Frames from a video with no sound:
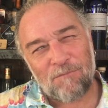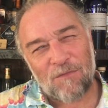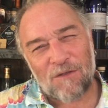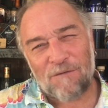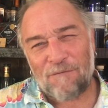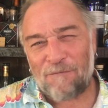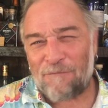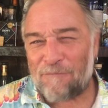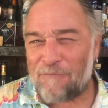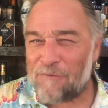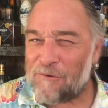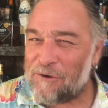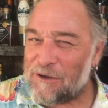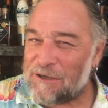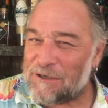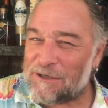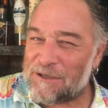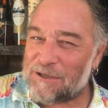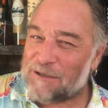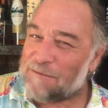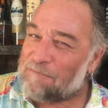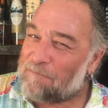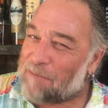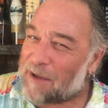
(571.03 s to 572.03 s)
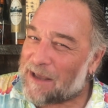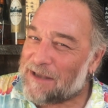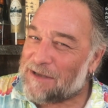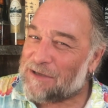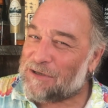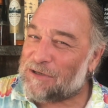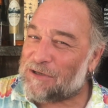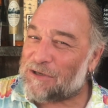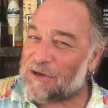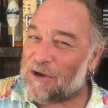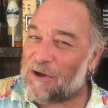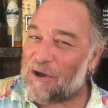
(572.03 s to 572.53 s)
fruity
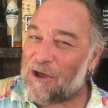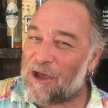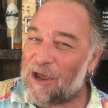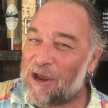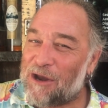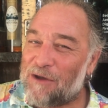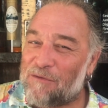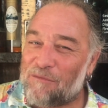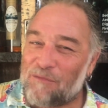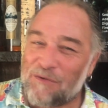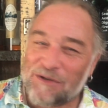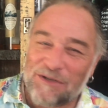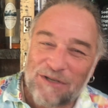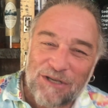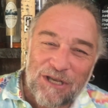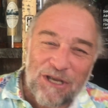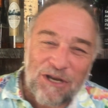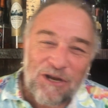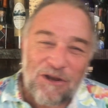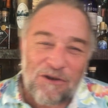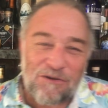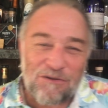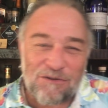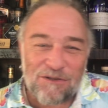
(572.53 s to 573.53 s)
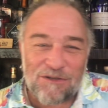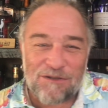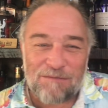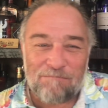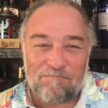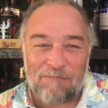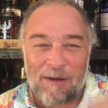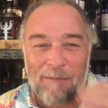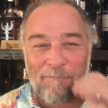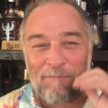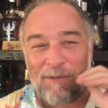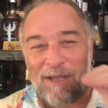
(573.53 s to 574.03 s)
Speyside whiskey notes
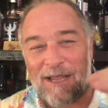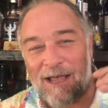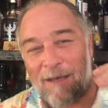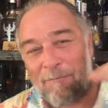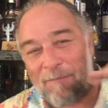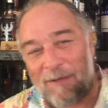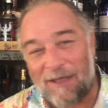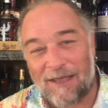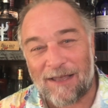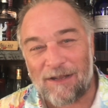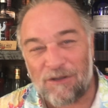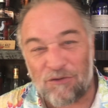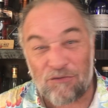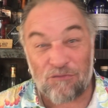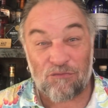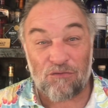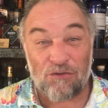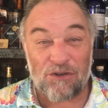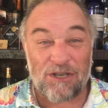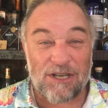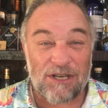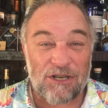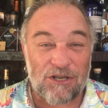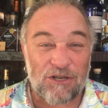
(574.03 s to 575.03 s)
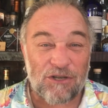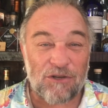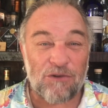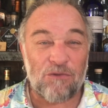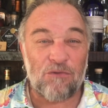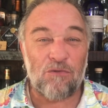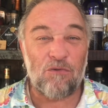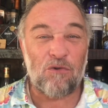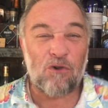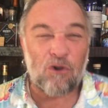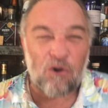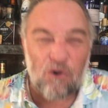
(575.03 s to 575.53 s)
bumping up against
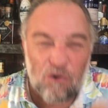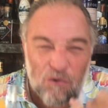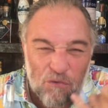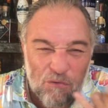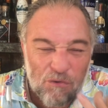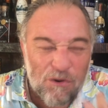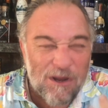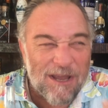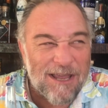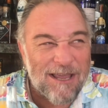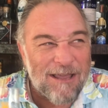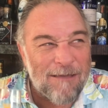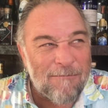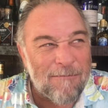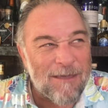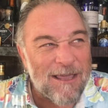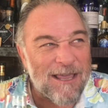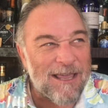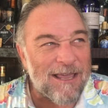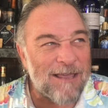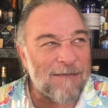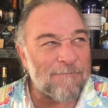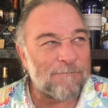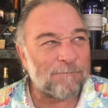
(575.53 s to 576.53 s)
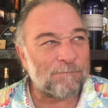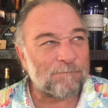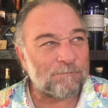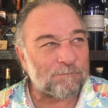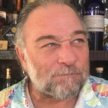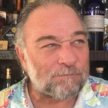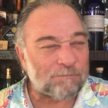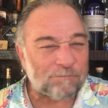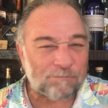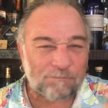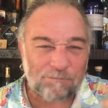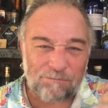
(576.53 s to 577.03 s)
traditional creamy
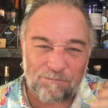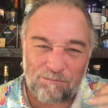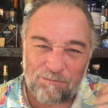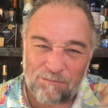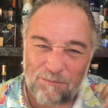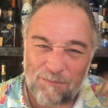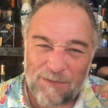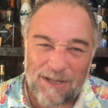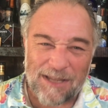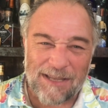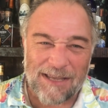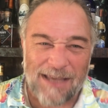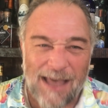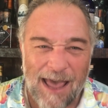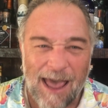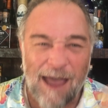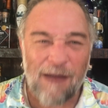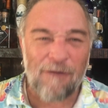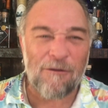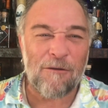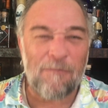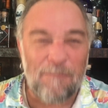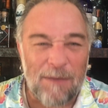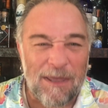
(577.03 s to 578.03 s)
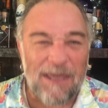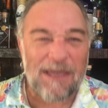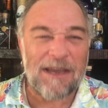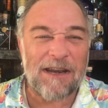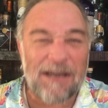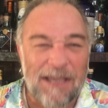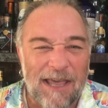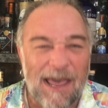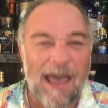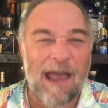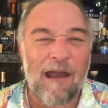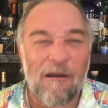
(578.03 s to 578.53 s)
Caribbean
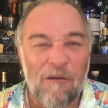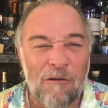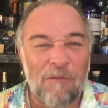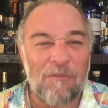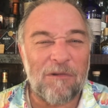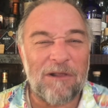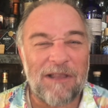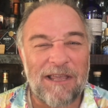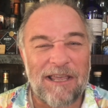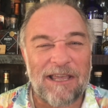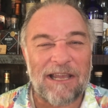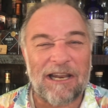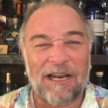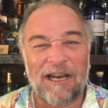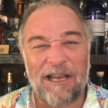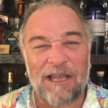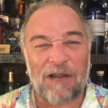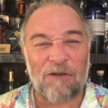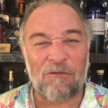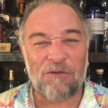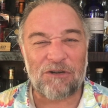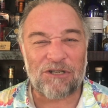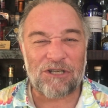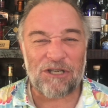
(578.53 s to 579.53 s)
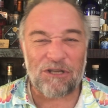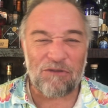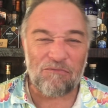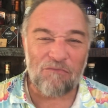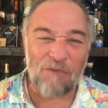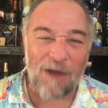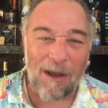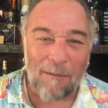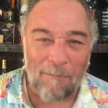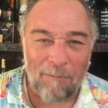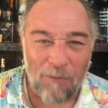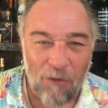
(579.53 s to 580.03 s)
caramelly and licoricey
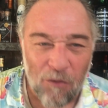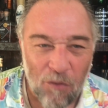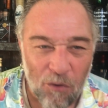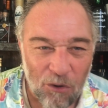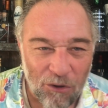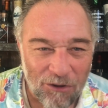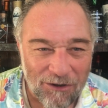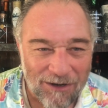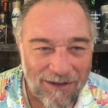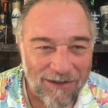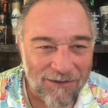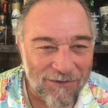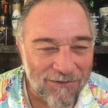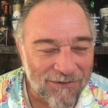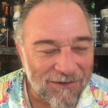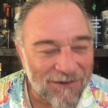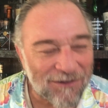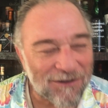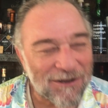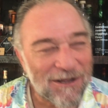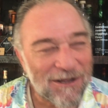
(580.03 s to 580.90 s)
rum qualities. At